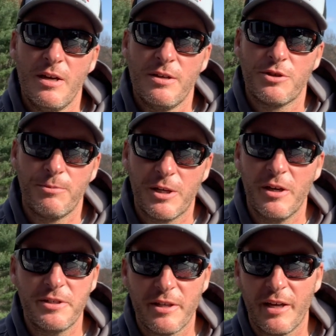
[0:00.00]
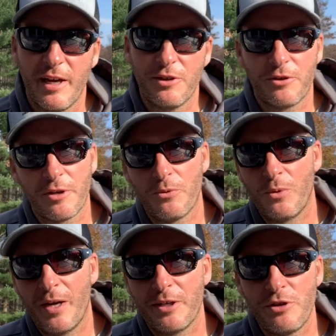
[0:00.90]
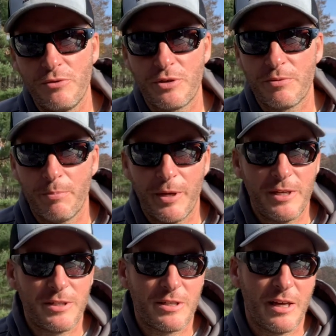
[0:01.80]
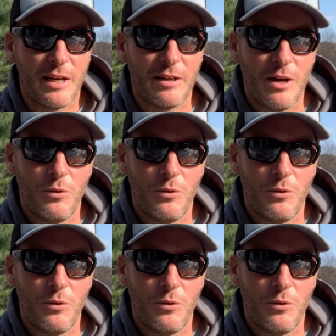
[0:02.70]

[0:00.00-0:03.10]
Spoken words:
So because of that, you're gonna wanna use some baits that